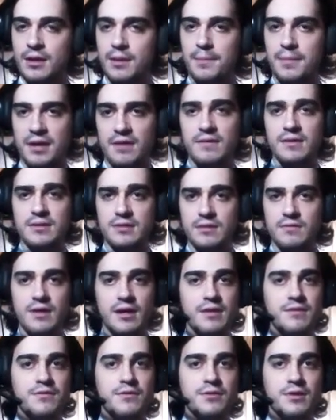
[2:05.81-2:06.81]
Paving the way
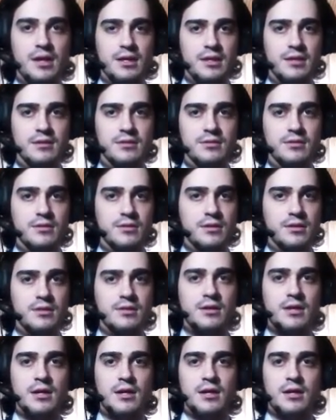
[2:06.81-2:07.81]
for electronic
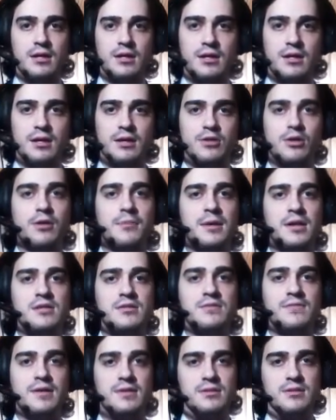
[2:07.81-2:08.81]
commerce
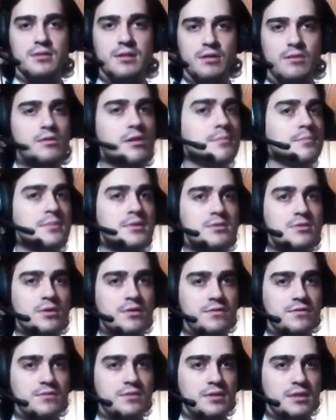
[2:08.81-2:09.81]
was the development
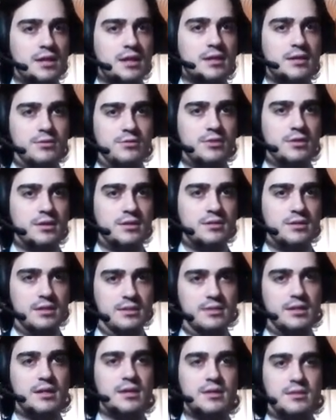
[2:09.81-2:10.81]
of the electronic
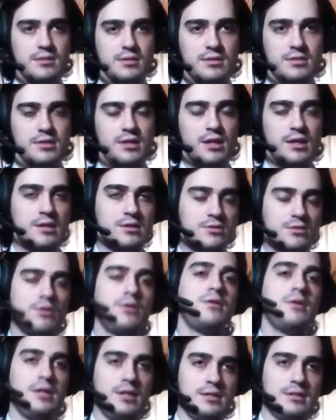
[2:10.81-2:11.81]
data interchange, or
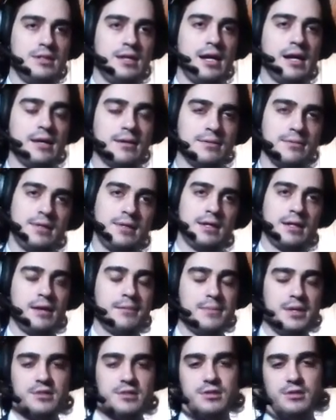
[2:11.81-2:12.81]
EDI, like I
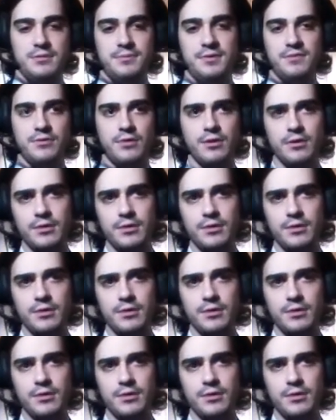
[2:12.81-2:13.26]
mentioned before.